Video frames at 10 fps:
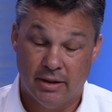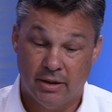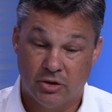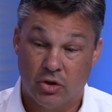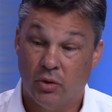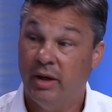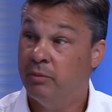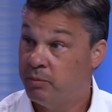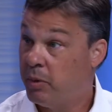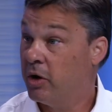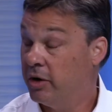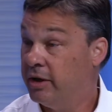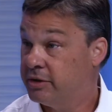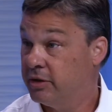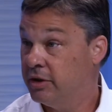So in part,
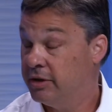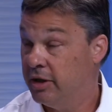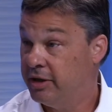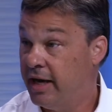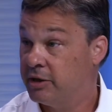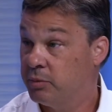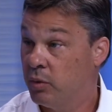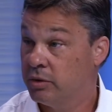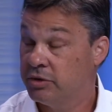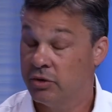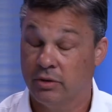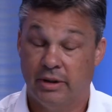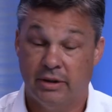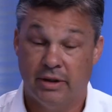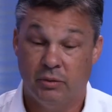it's a dashboard
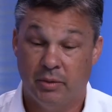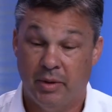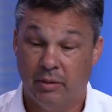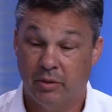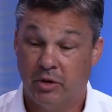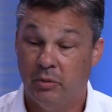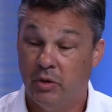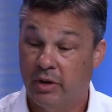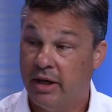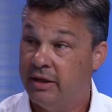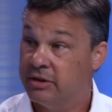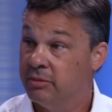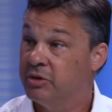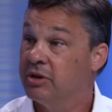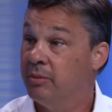certainly that would be able to communicate some
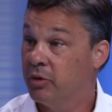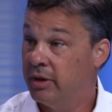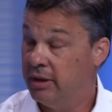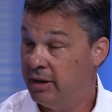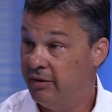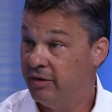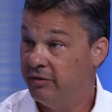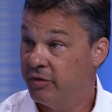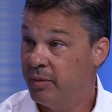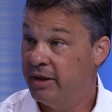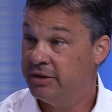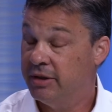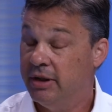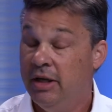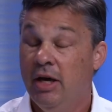summary level
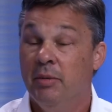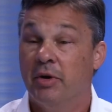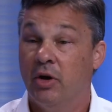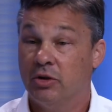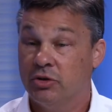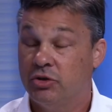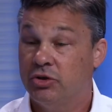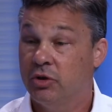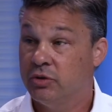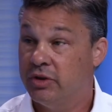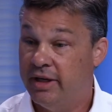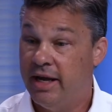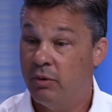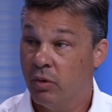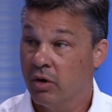information. But it also shows the
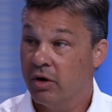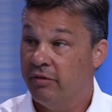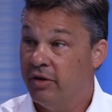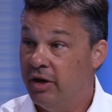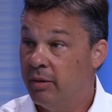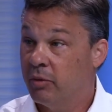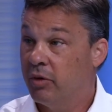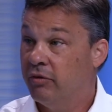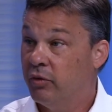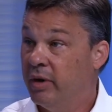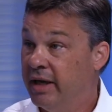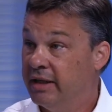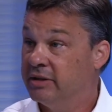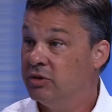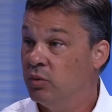network of the number of
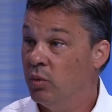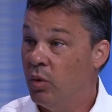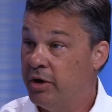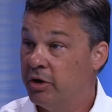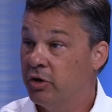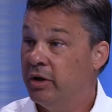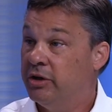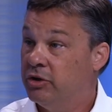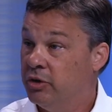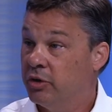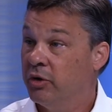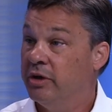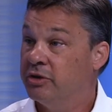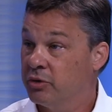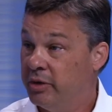rings, 1 degree, 2
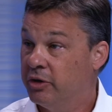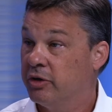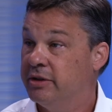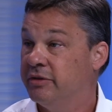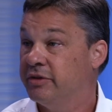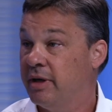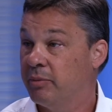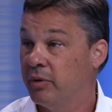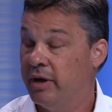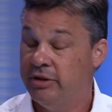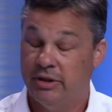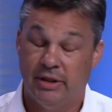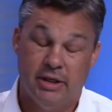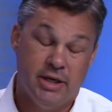degrees, 3 degrees of separation